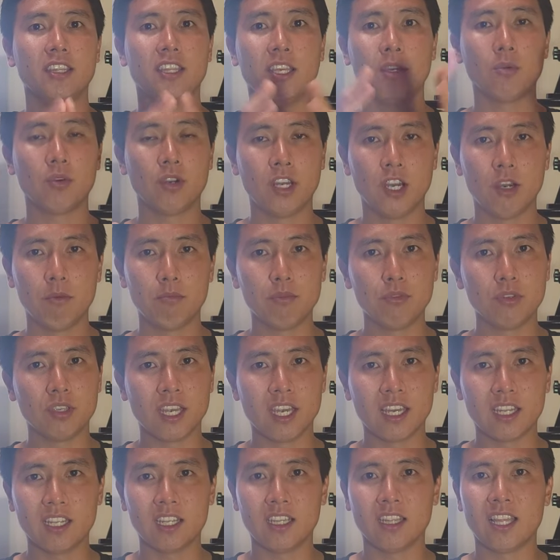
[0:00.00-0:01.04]
They will help you
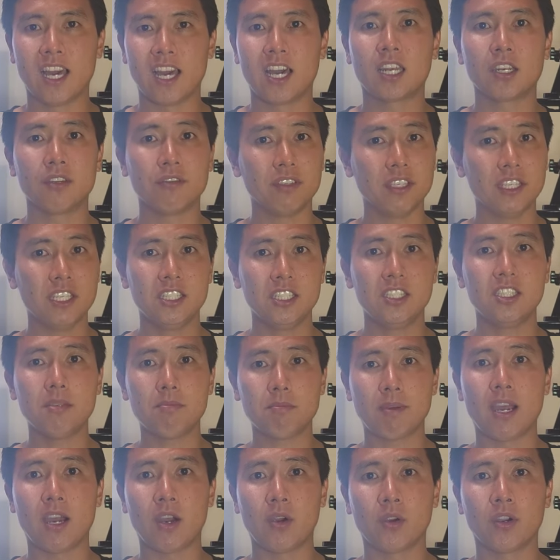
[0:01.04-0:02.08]
get a lot of
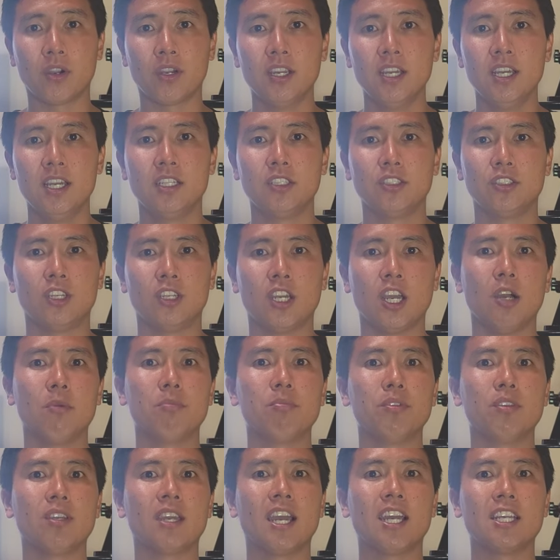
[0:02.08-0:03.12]
easy power to
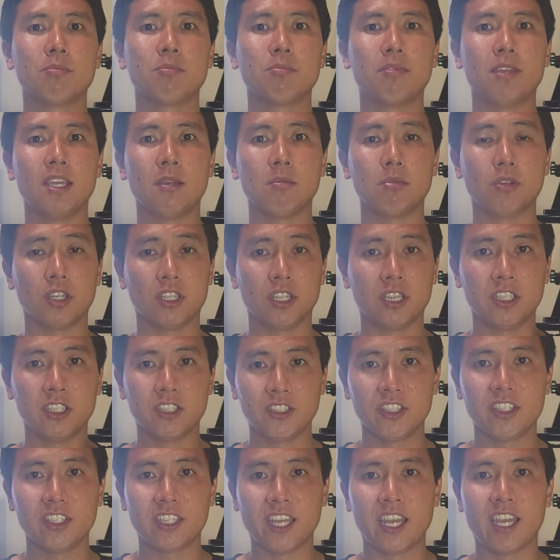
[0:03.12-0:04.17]
help you guys be able to
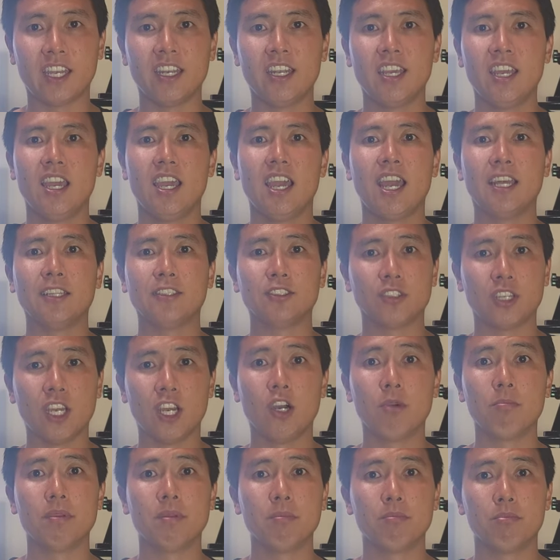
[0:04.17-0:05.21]
clear the net and to
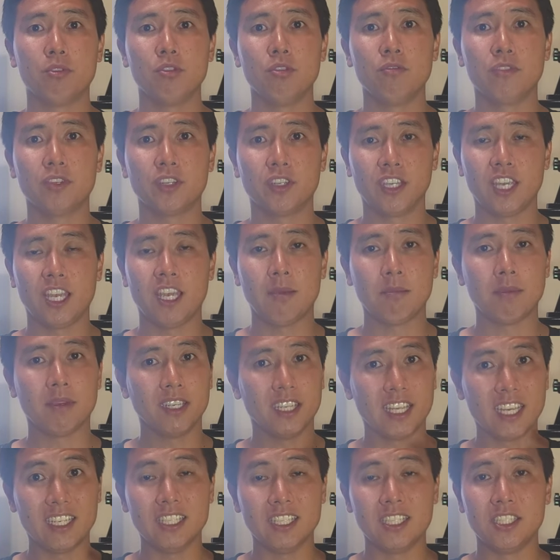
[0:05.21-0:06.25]
help improve your game
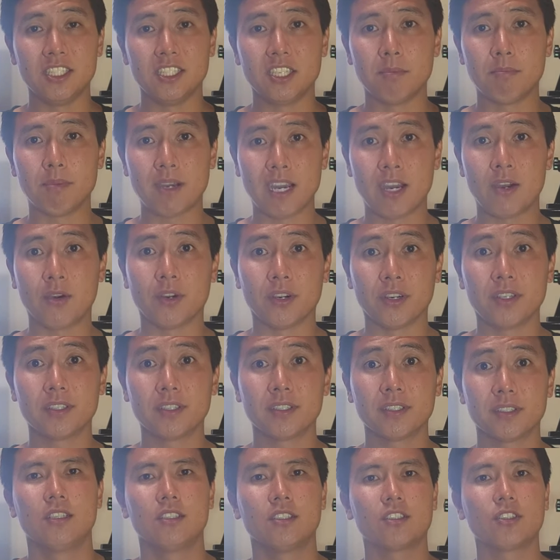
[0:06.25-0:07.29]
and get easy power.
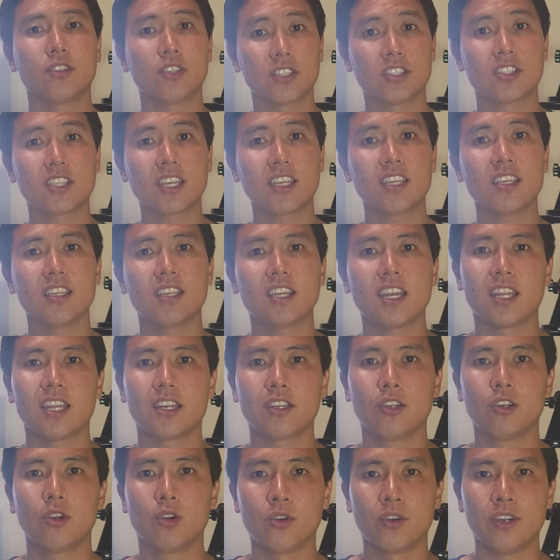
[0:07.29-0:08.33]
So the second
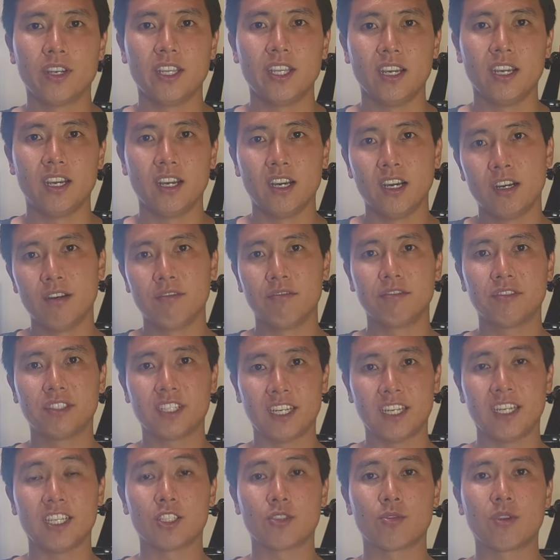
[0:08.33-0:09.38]
category of
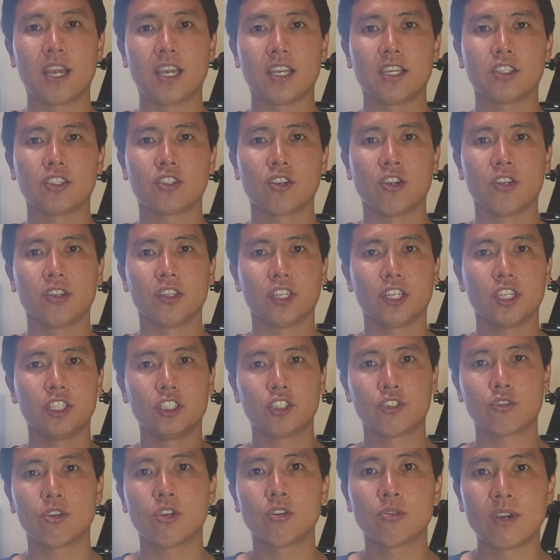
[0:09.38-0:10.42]
tennis rackets are the
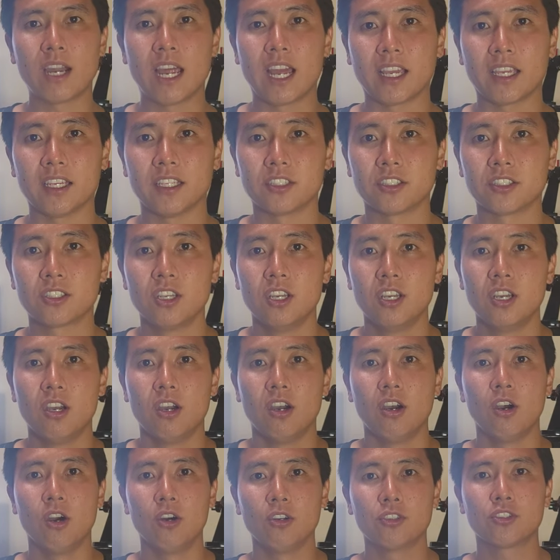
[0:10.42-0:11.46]
control rackets
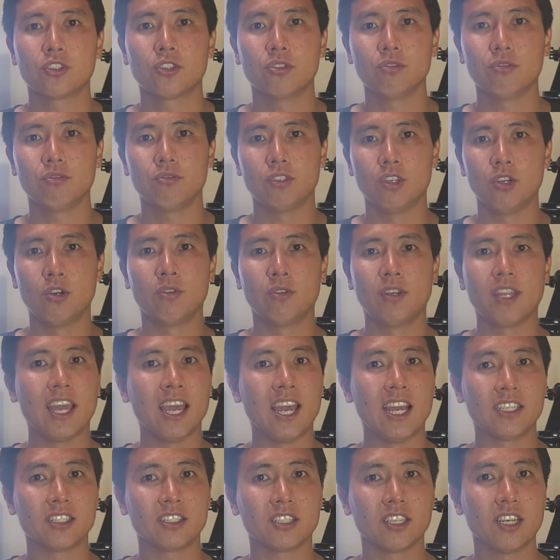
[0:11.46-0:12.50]
also known
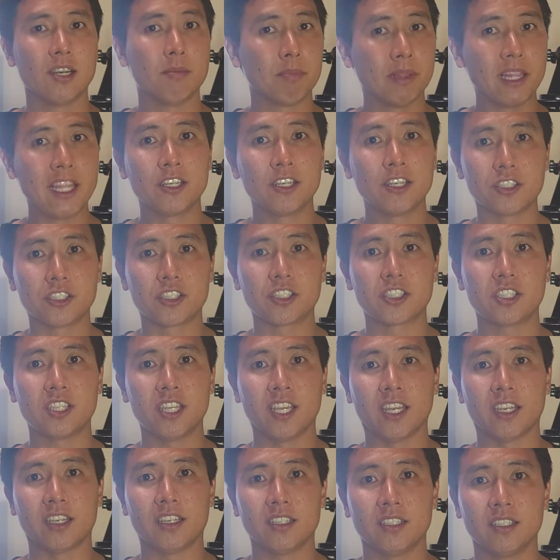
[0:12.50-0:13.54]
as a player's
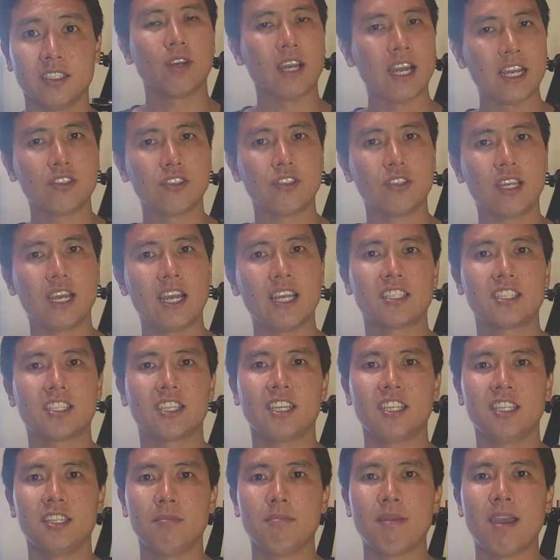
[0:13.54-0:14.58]
stick. So as you guys
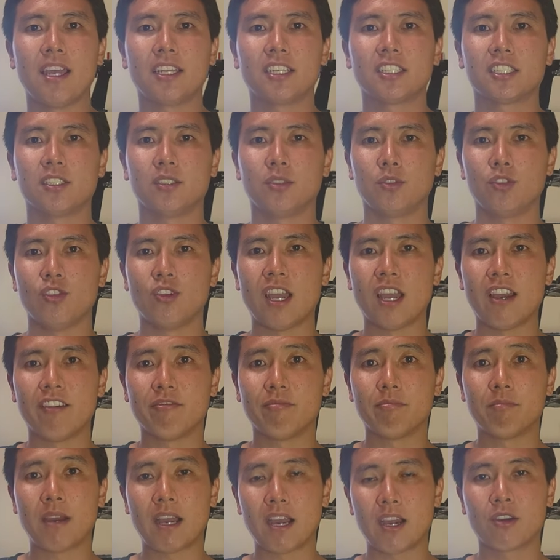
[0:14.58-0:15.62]
can imagine, you
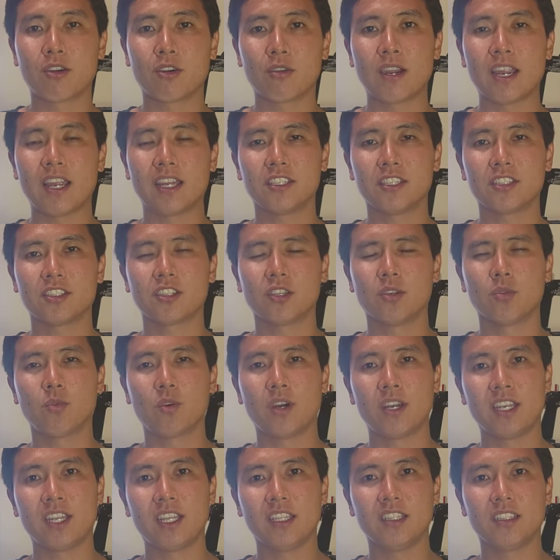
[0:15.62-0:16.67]
have power rackets on
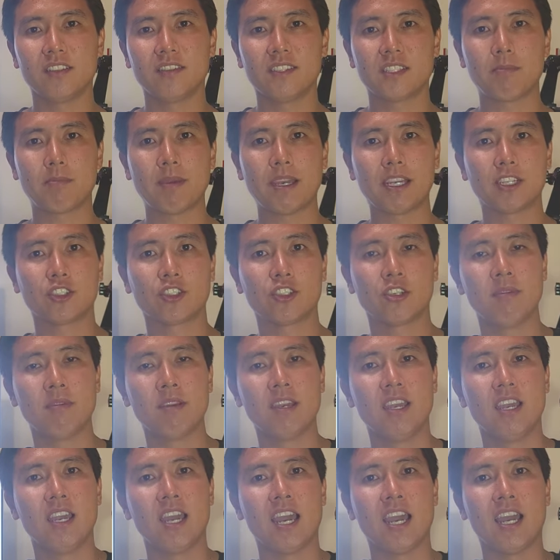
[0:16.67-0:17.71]
one end of the
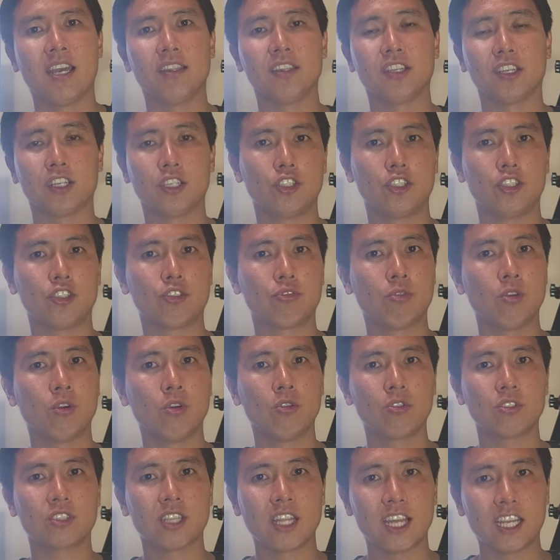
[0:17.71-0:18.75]
spectrum and the
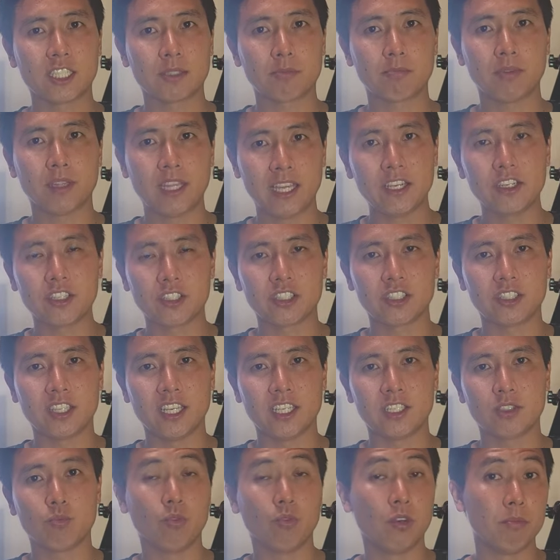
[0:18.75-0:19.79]
control slash player
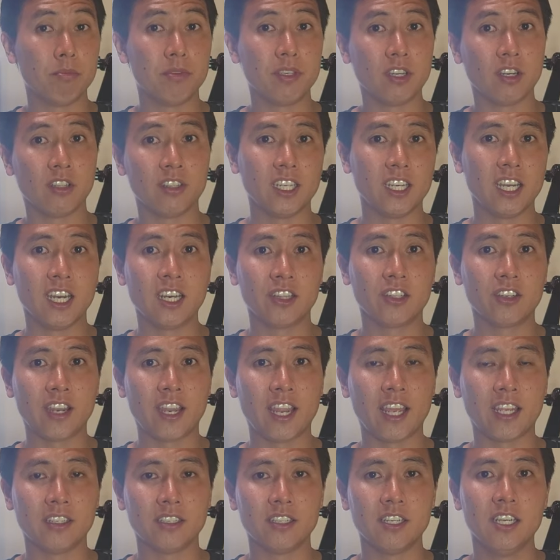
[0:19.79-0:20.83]
sticks will be on the other
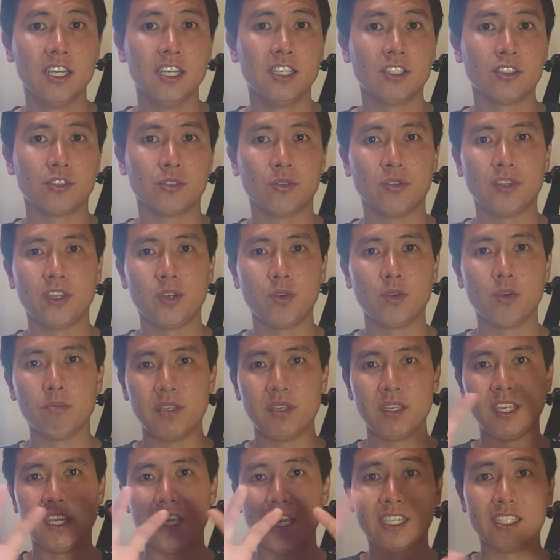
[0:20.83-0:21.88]
end, so they will
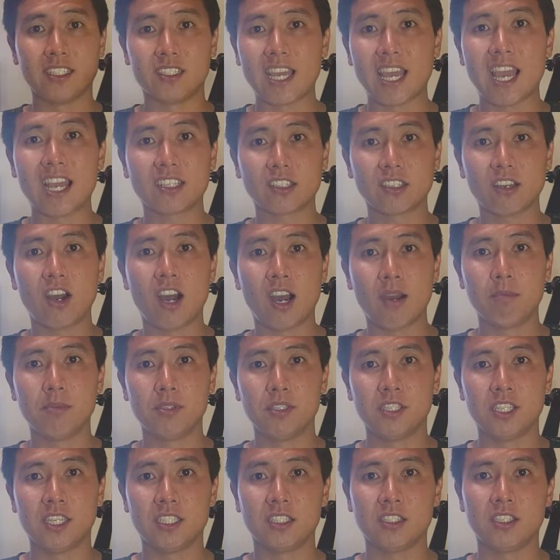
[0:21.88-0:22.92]
be exact
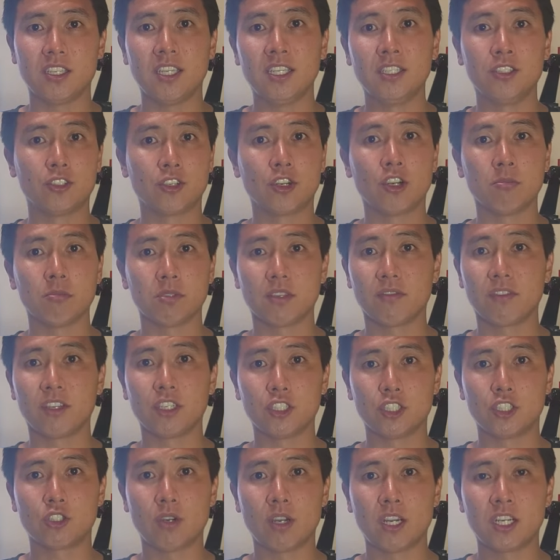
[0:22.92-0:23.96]
opposite in terms of
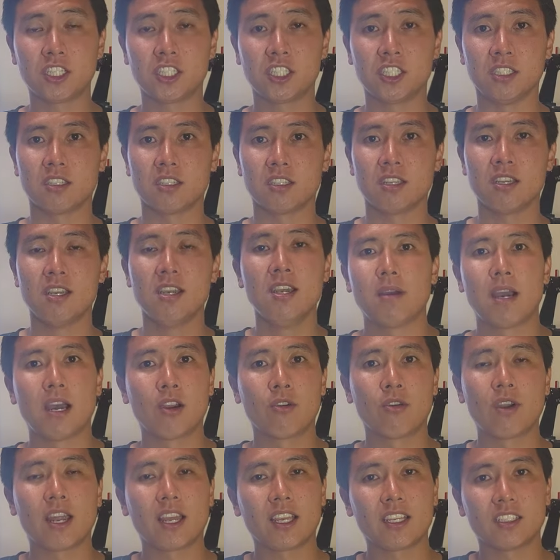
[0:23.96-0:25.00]
constructions.
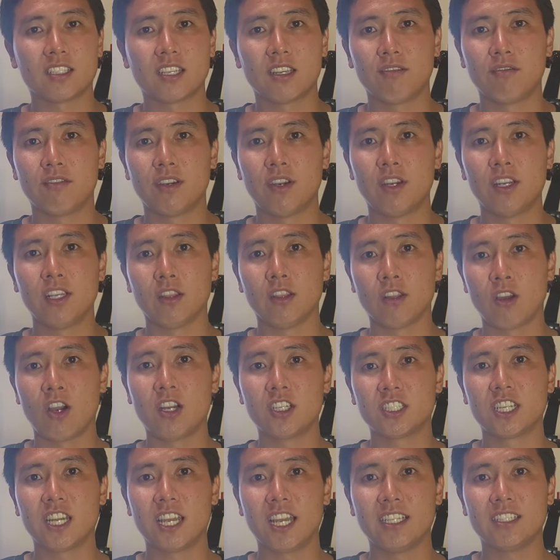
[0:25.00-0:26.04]
Power rackets have very
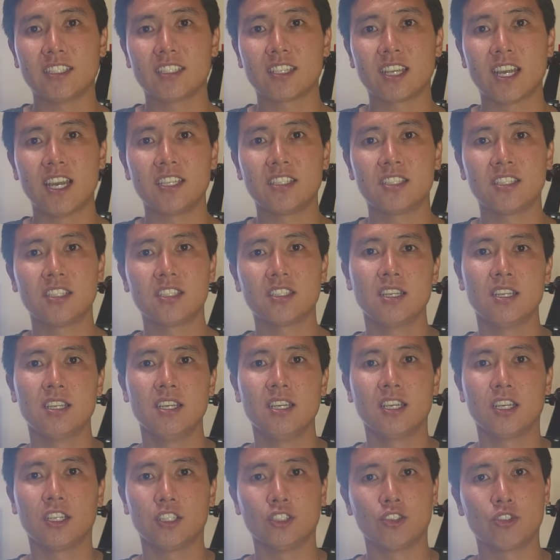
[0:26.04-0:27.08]
large head
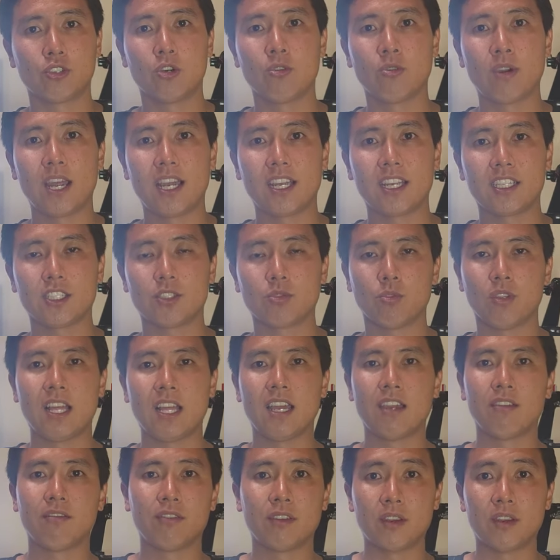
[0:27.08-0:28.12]
sizes, control rackets will
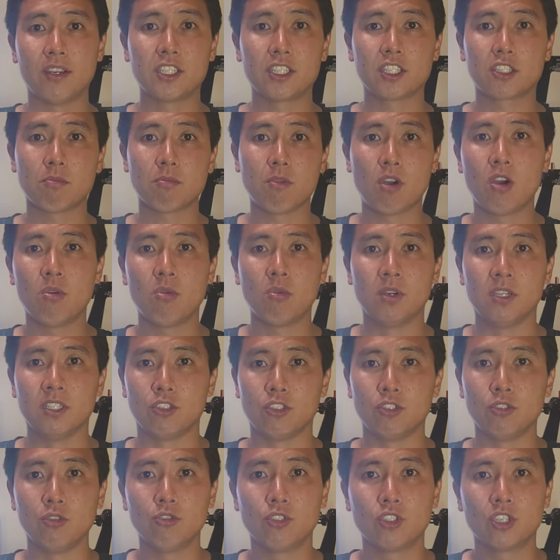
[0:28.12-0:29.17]
have very small
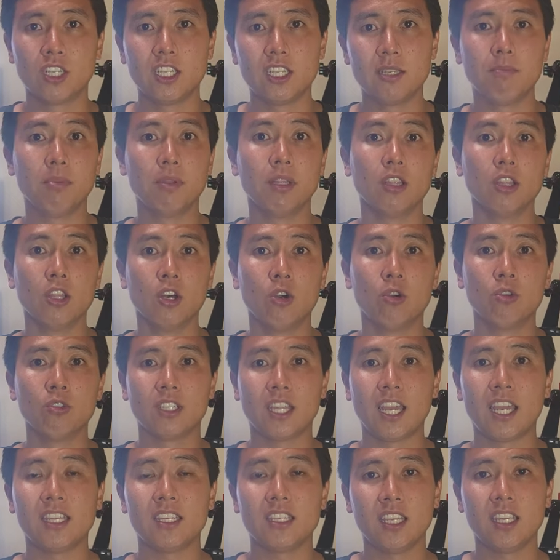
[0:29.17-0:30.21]
ones, usually below
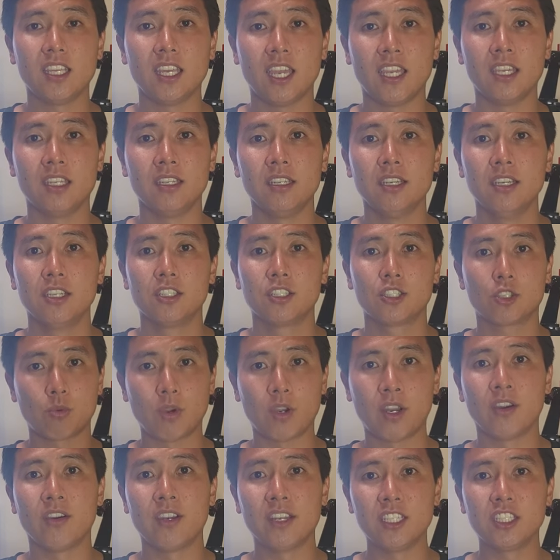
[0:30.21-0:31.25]
98
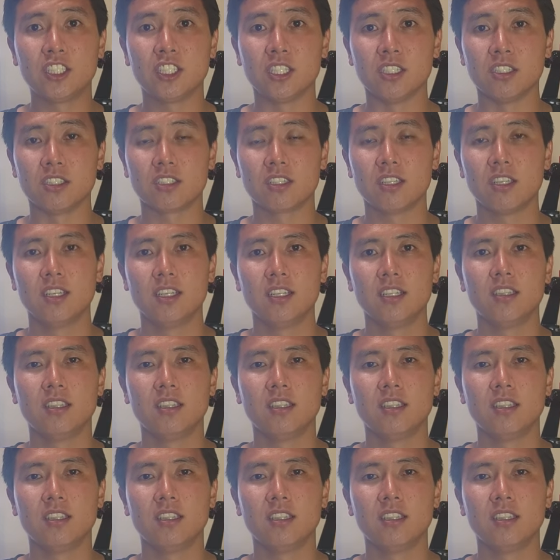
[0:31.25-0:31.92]
square inches.